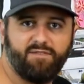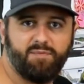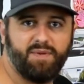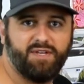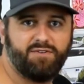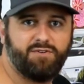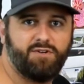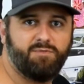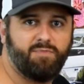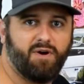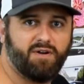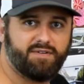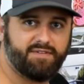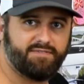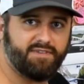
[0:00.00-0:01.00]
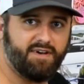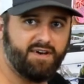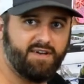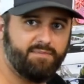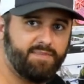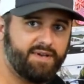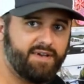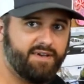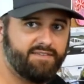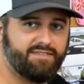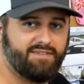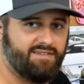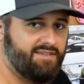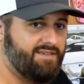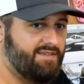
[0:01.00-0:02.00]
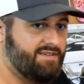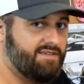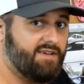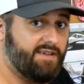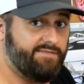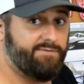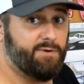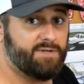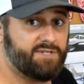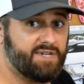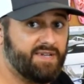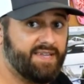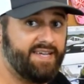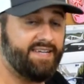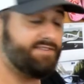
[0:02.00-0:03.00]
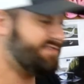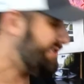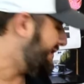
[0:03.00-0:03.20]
to be a two-part design because unfortunately it's